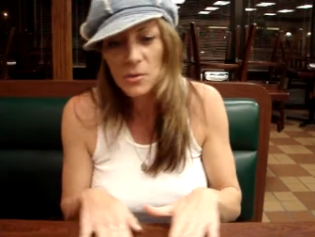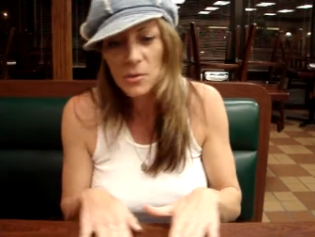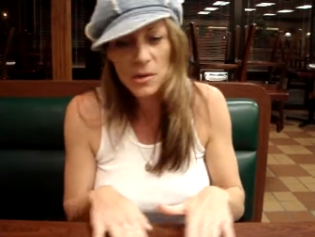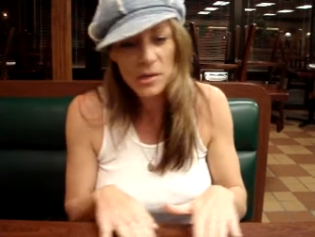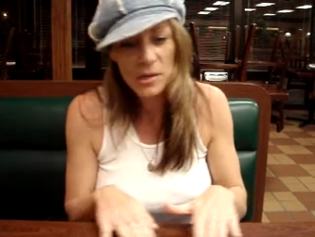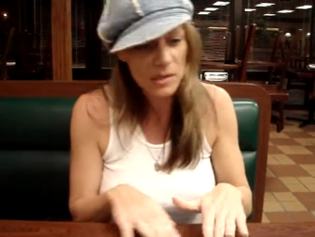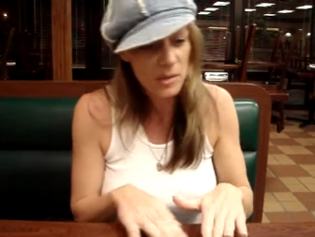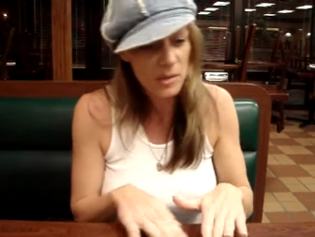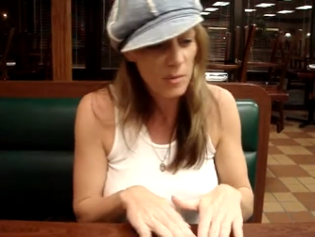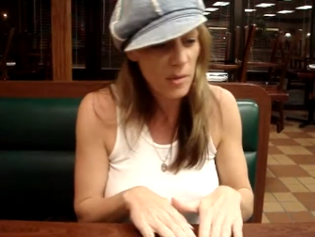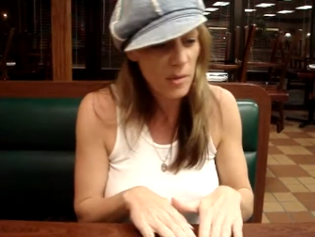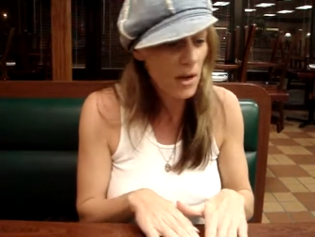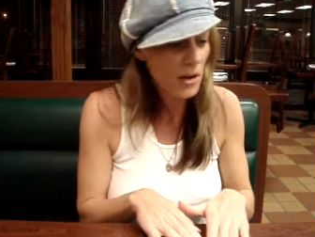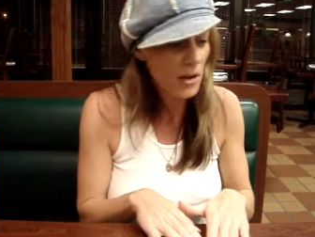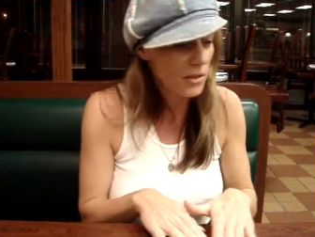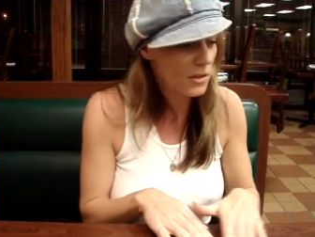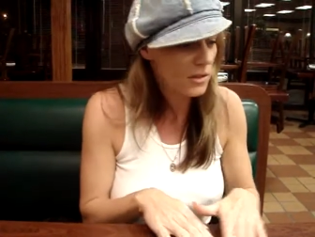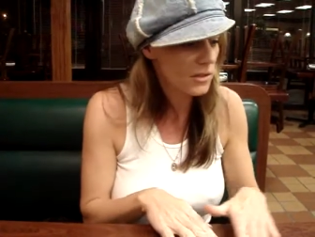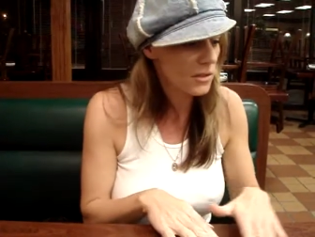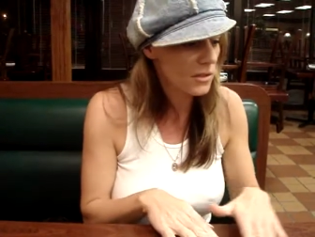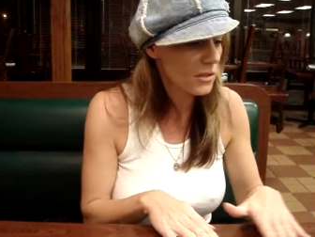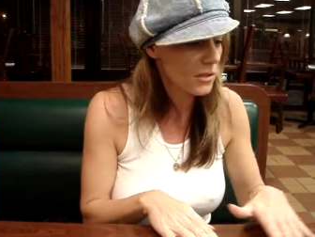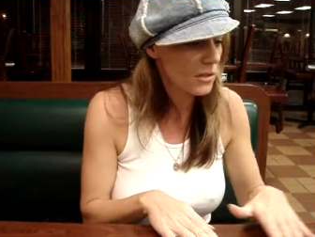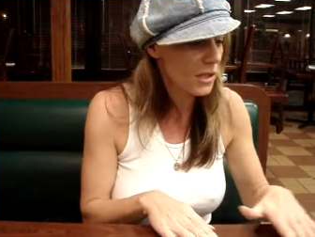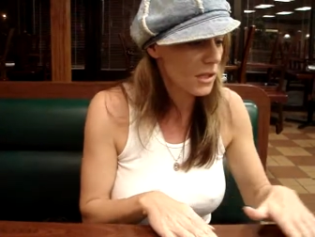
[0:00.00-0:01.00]
What it's about
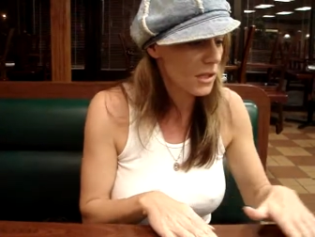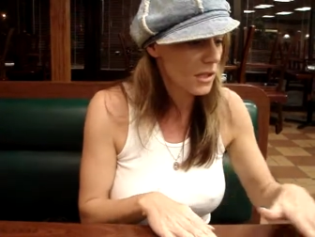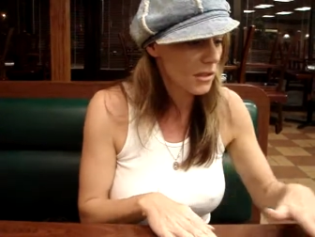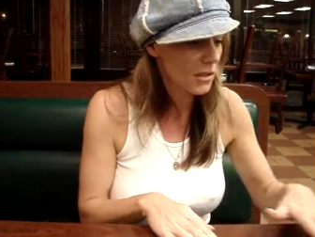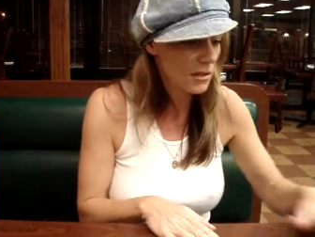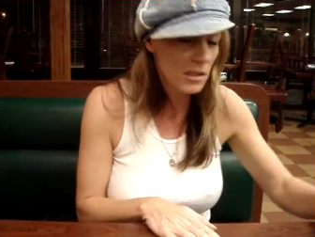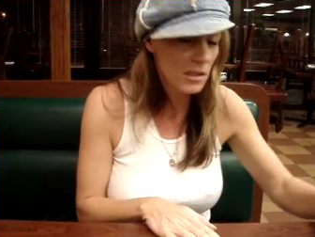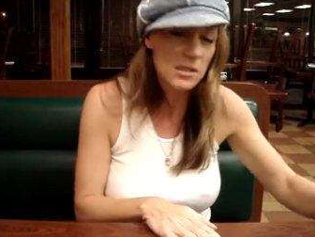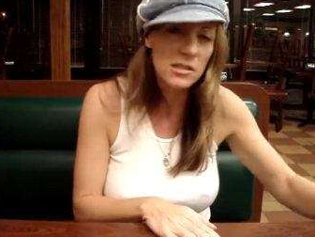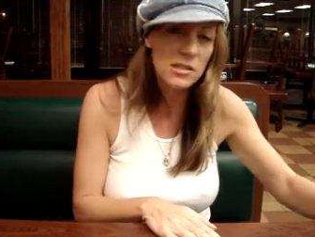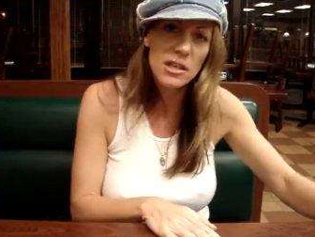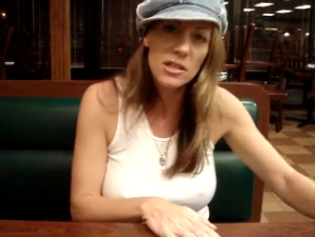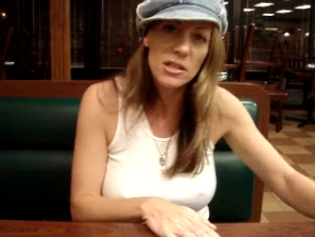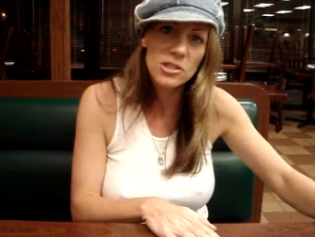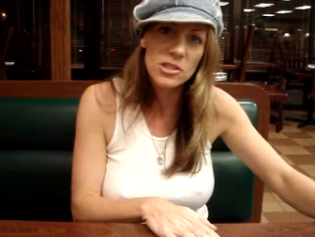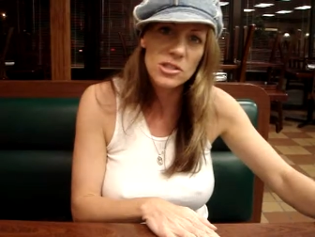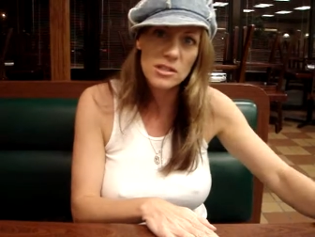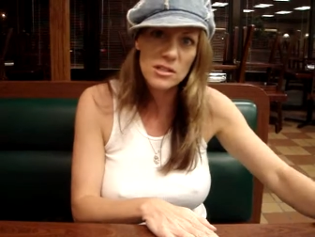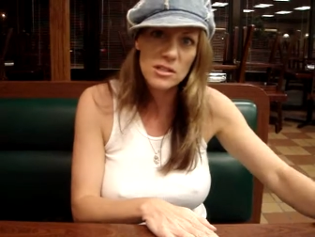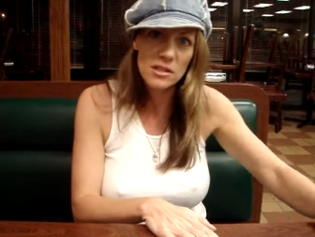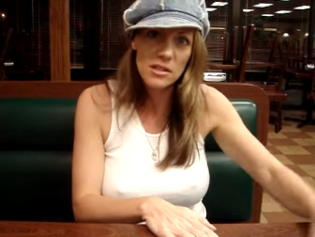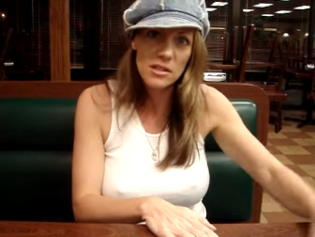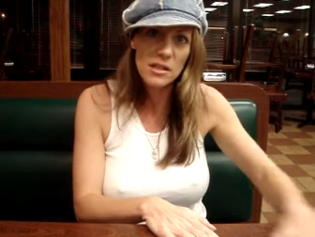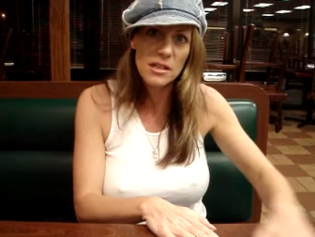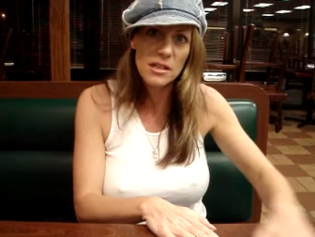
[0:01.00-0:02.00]
is the
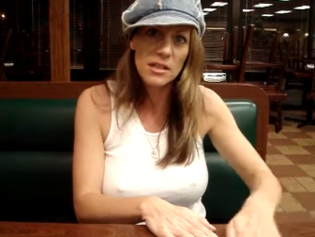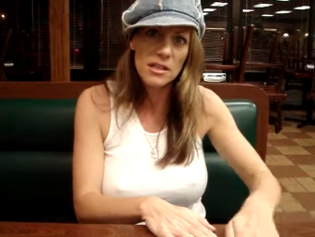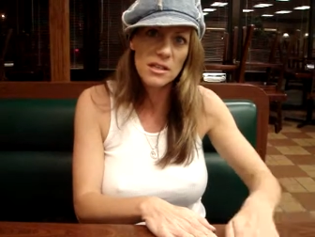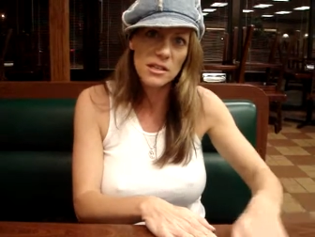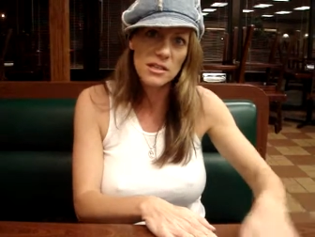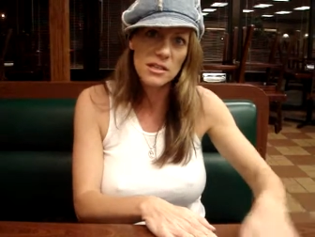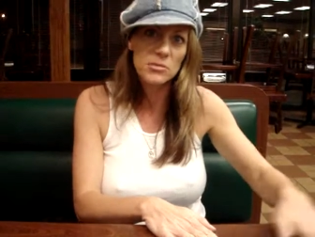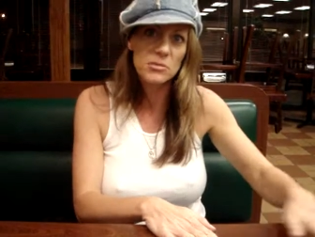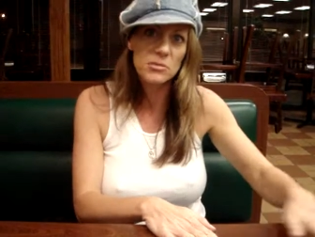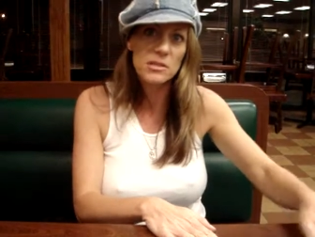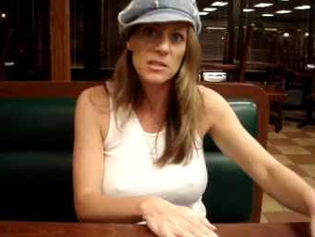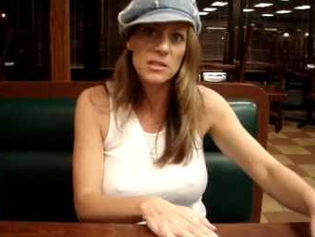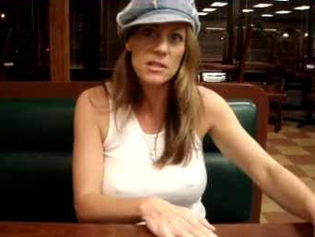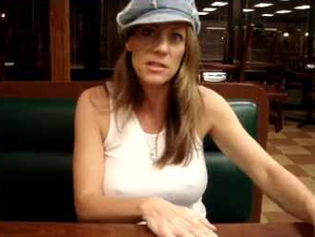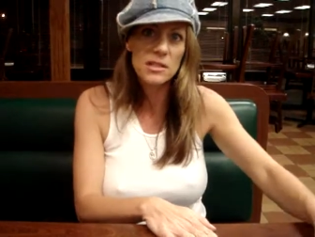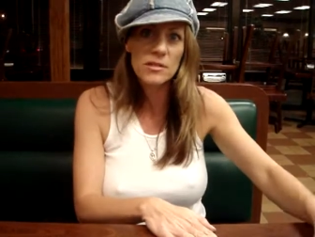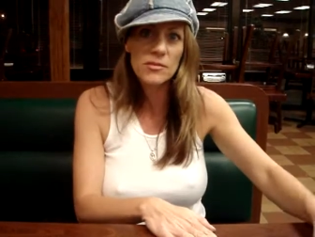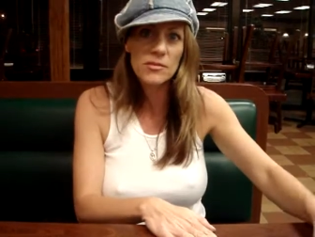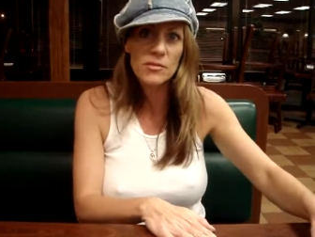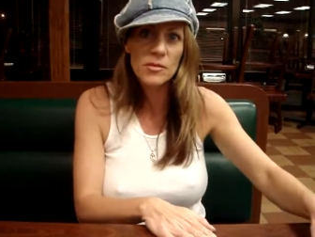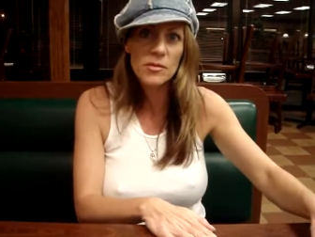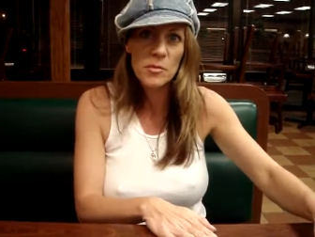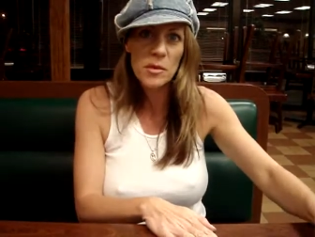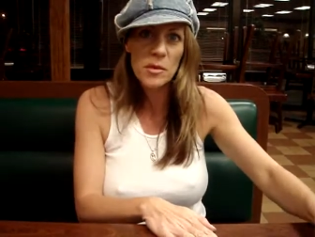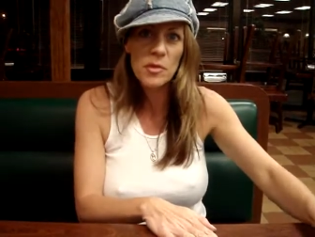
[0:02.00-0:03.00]
attention that they need to receive
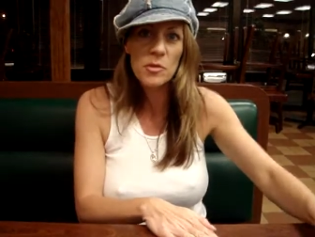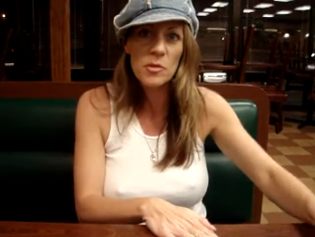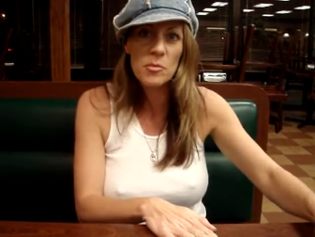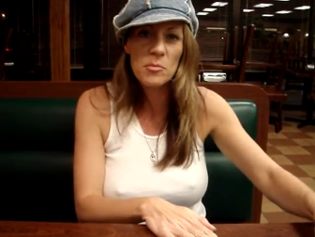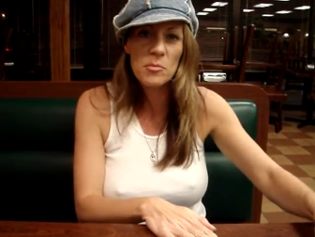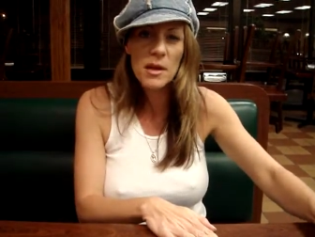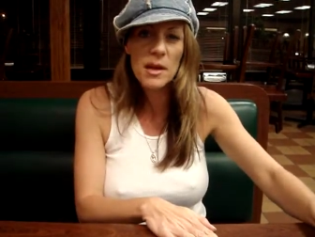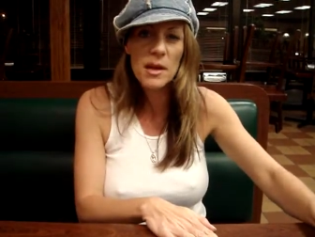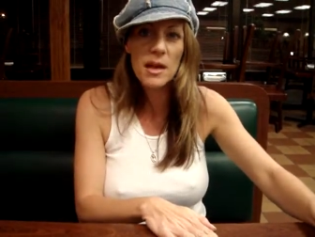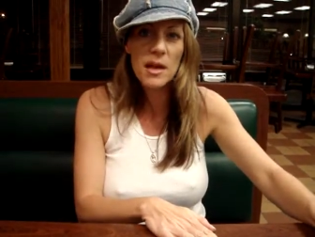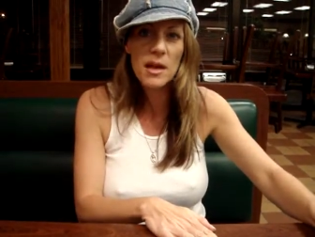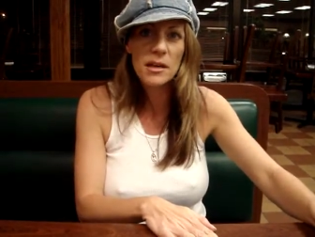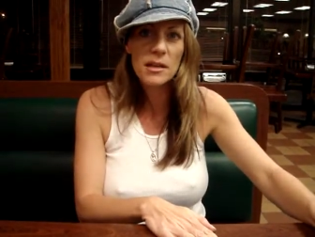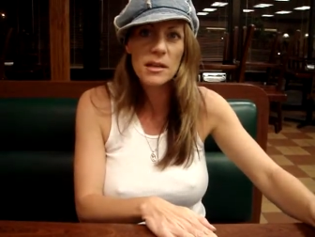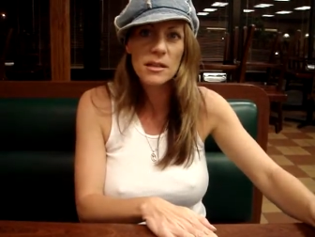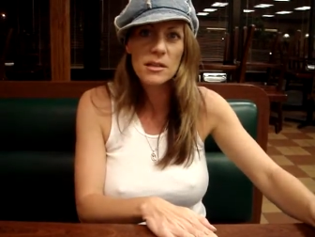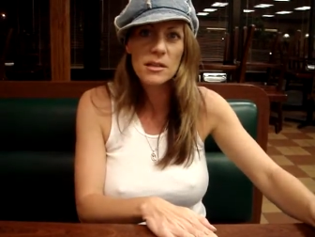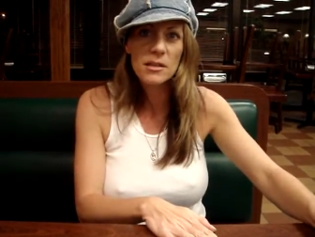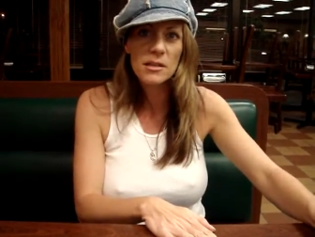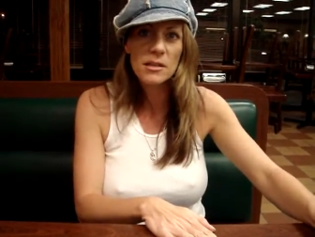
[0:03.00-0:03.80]
from other men.